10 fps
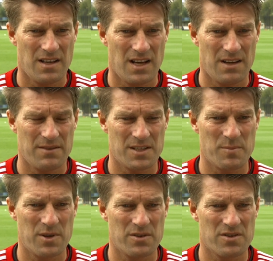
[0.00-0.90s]
I've
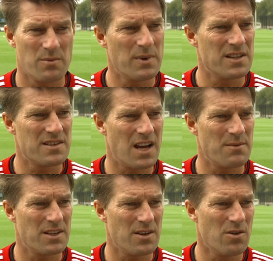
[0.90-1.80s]
experienced so many
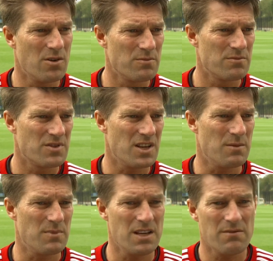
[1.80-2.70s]
times that the home team,
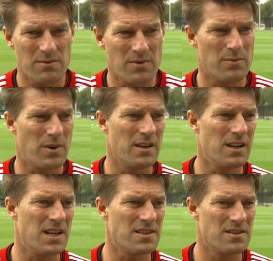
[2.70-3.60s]
even with one
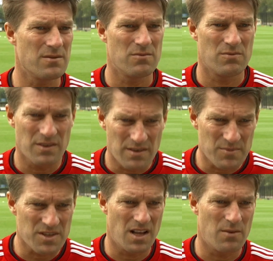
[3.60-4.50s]
less, with
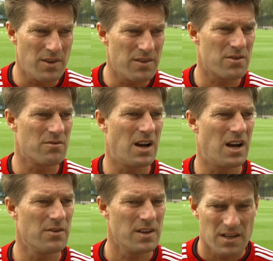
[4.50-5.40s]
themselves, with the
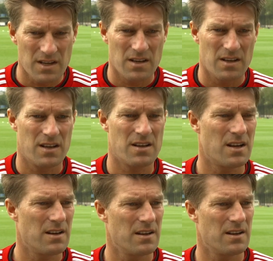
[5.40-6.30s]
crowd, uh,
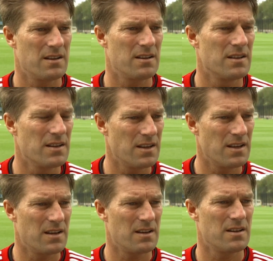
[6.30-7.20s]

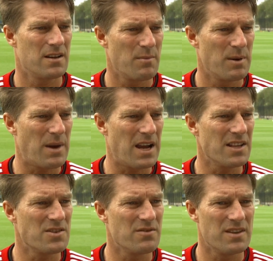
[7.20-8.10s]
uh, coming back
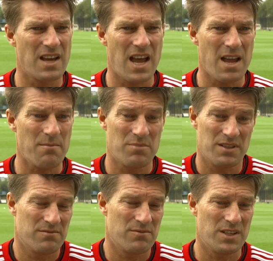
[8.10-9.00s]
into the game, but
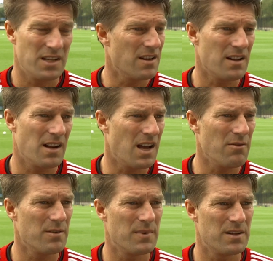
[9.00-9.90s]
we did not allow
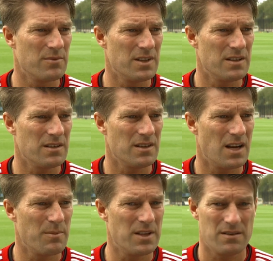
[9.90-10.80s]
them. And we,
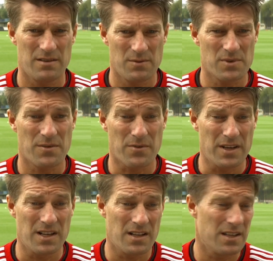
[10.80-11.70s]
I mean, it was 3
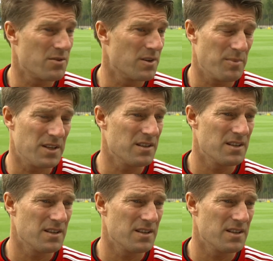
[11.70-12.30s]
0. It could have been,